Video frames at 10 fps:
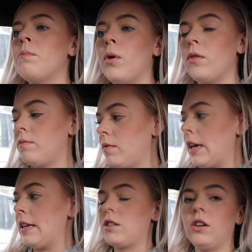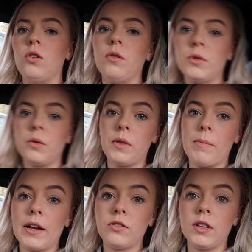but it still comes up with the
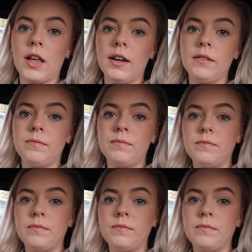battery light,